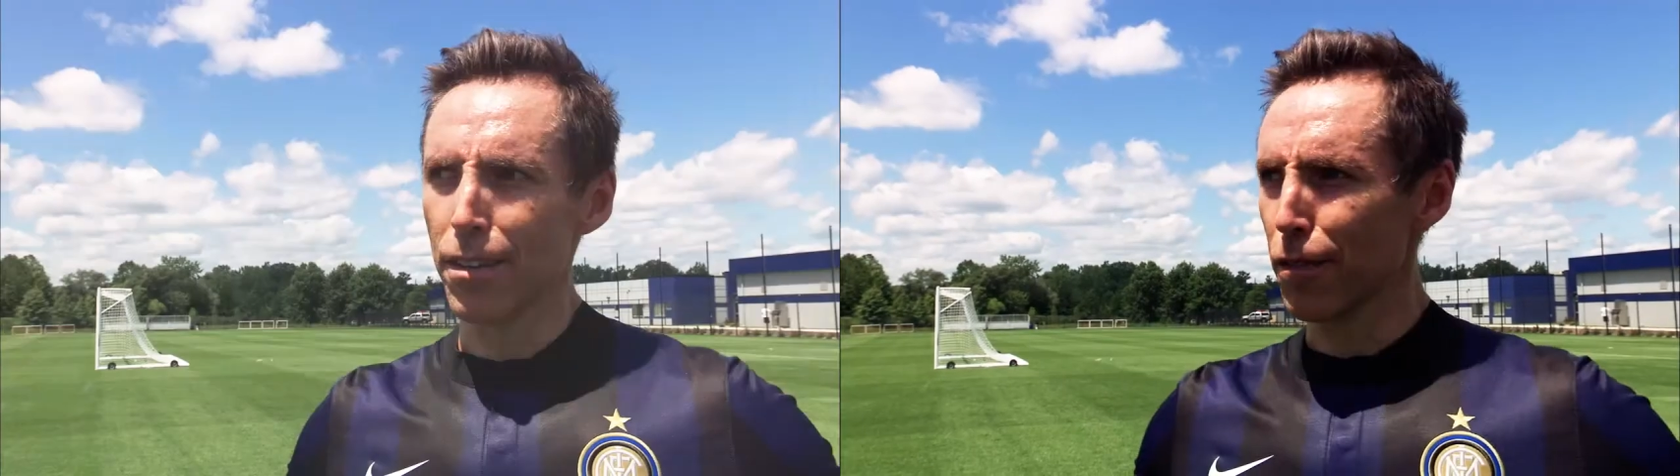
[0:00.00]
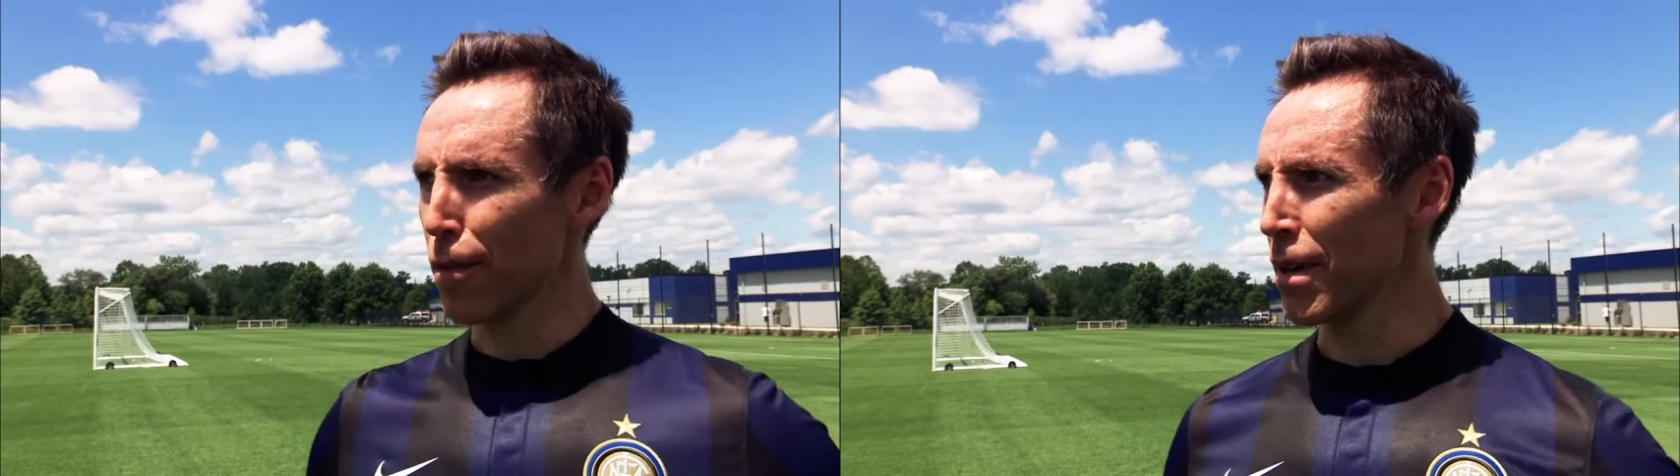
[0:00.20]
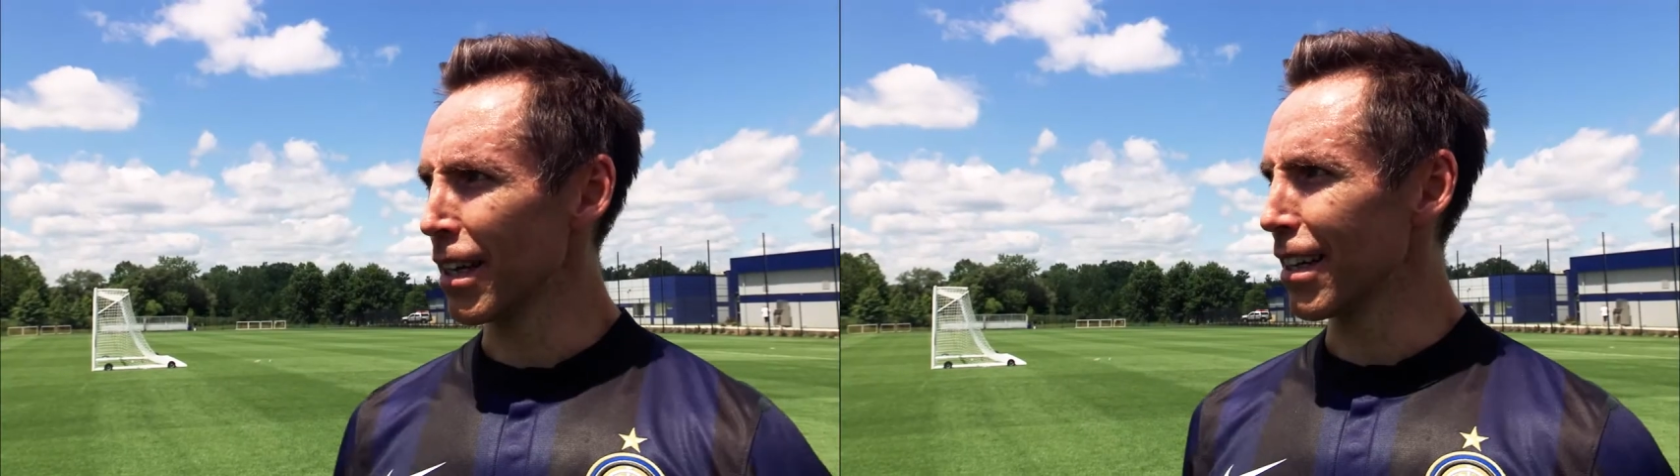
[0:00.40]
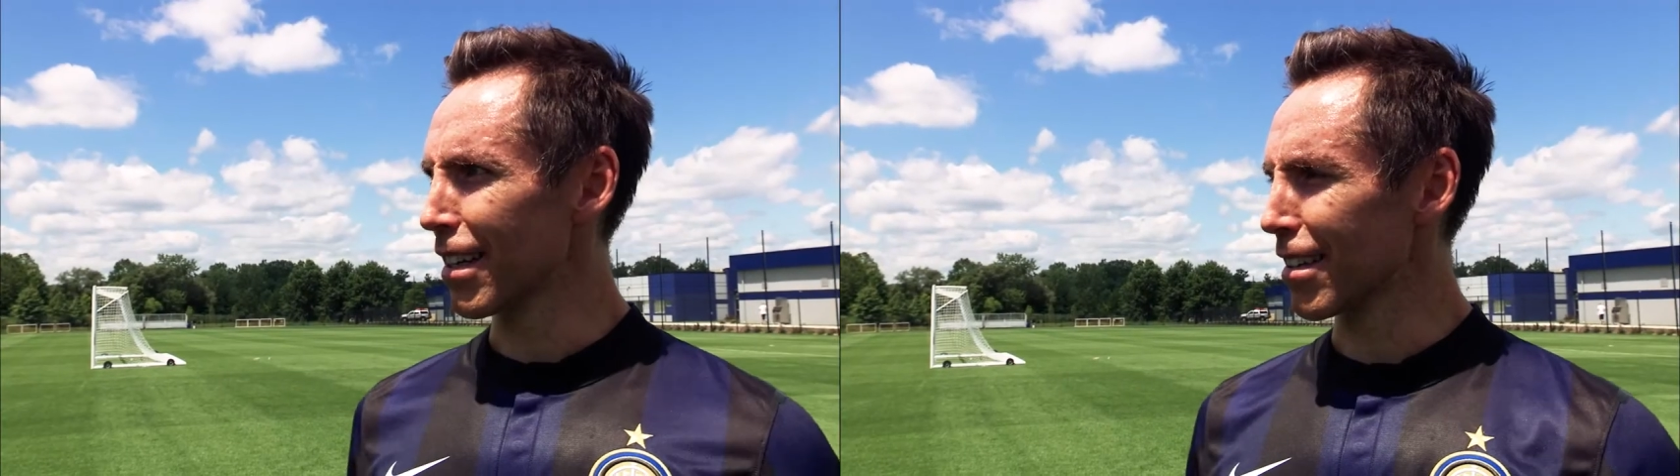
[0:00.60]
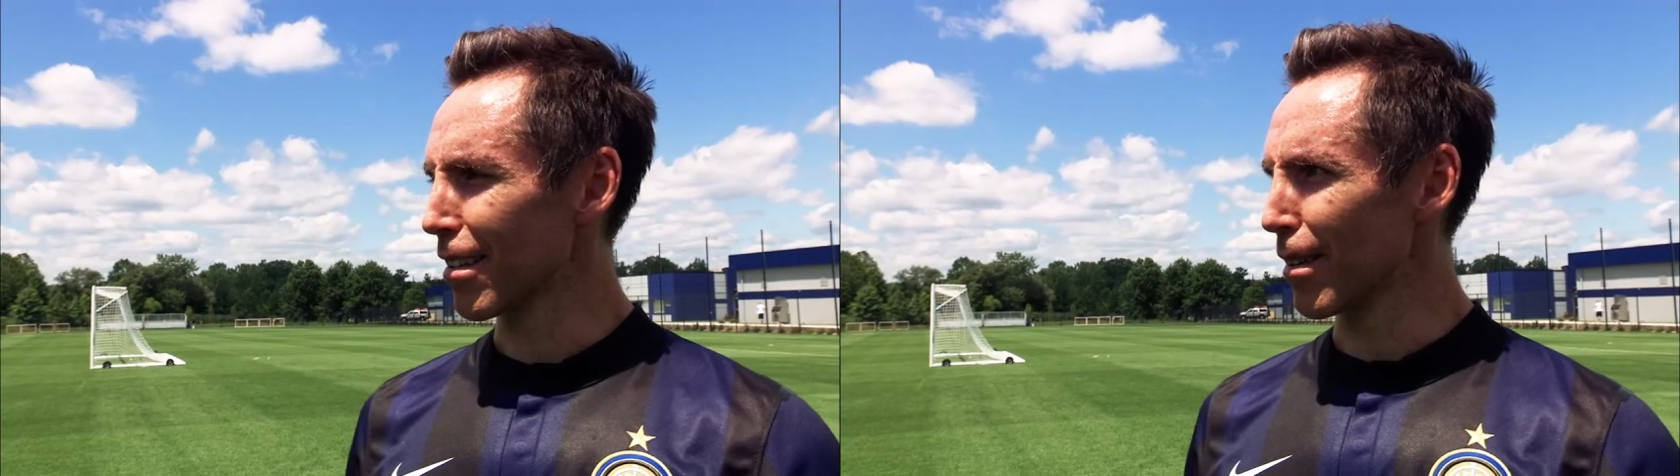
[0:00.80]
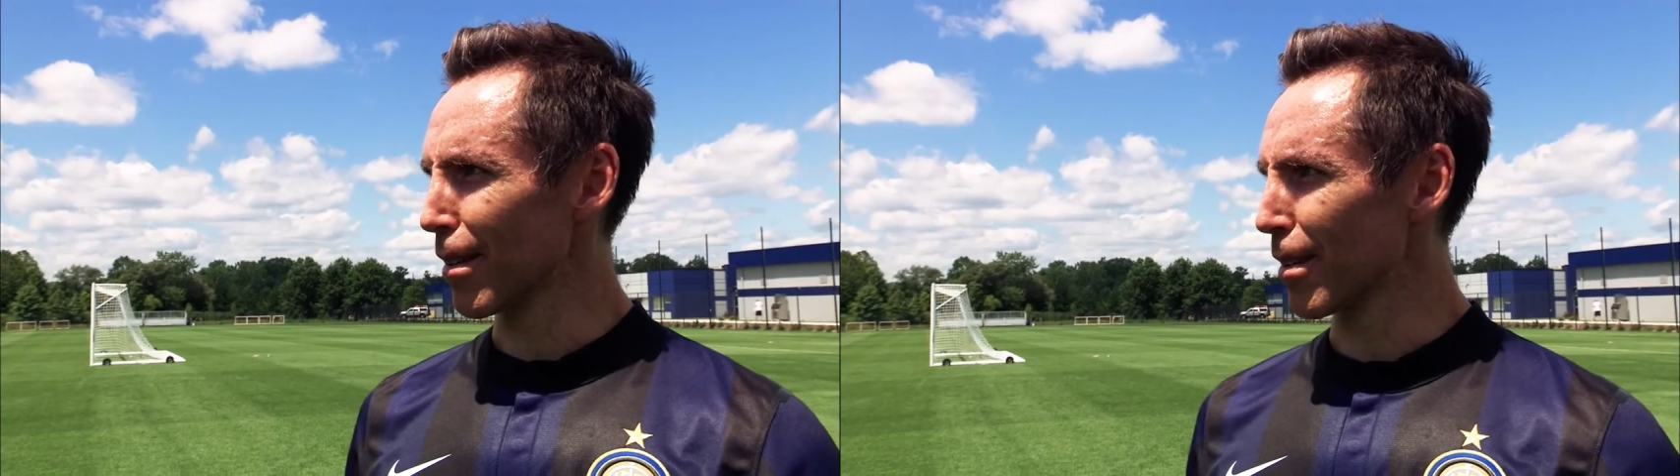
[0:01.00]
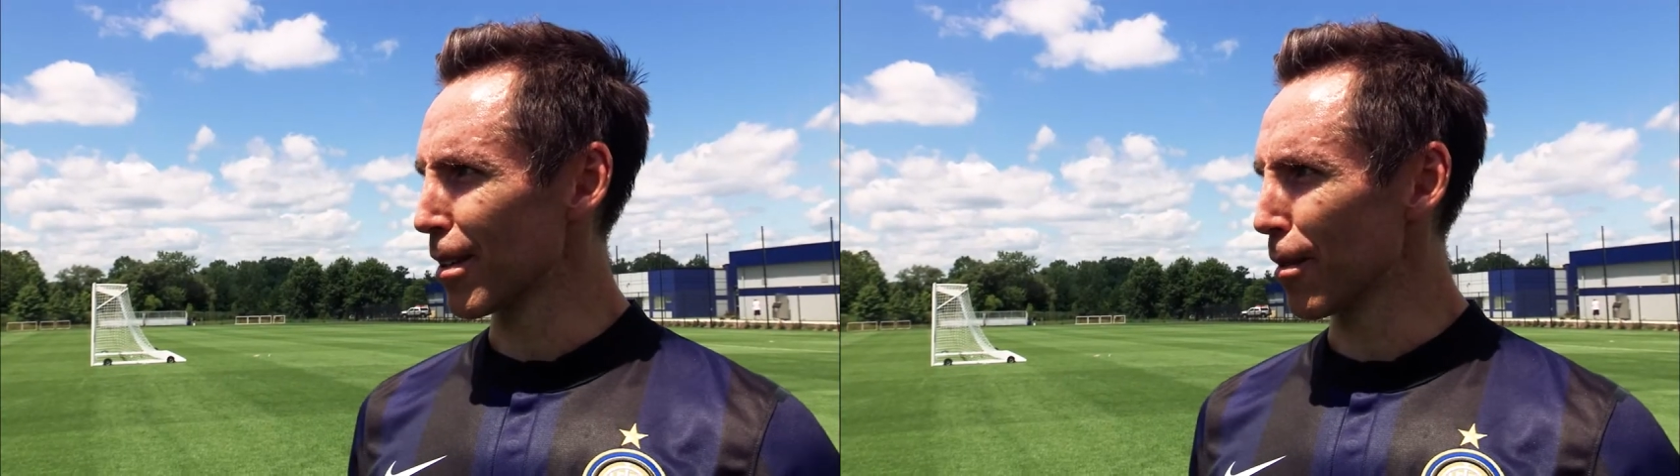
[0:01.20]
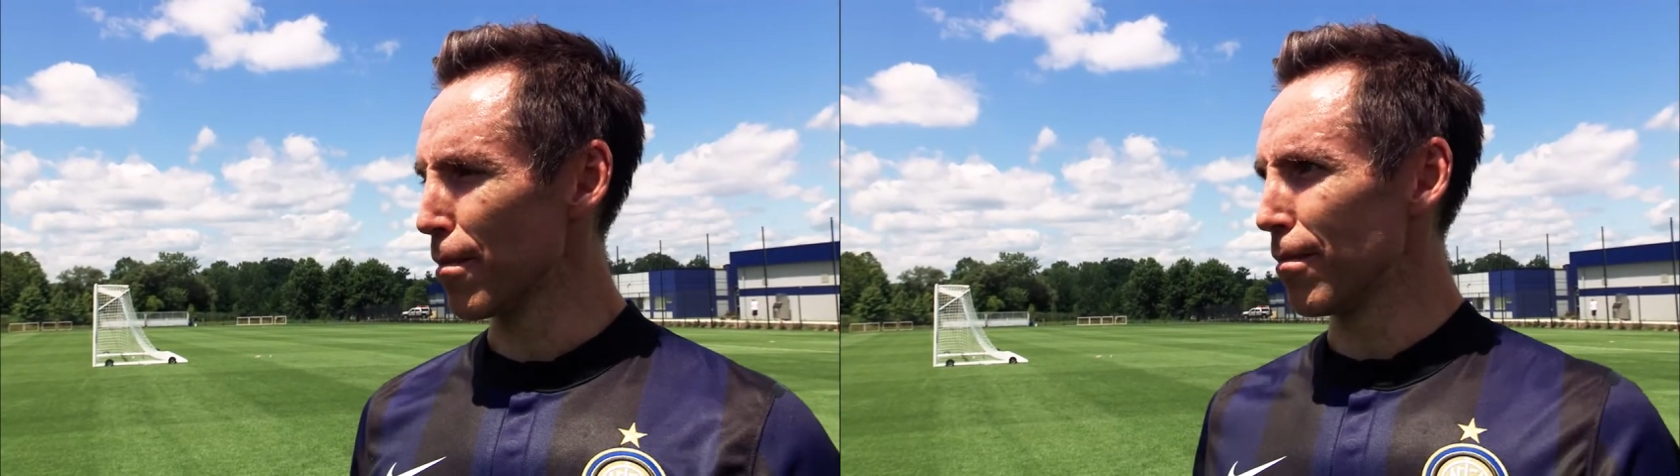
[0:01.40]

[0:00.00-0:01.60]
know, for me to to,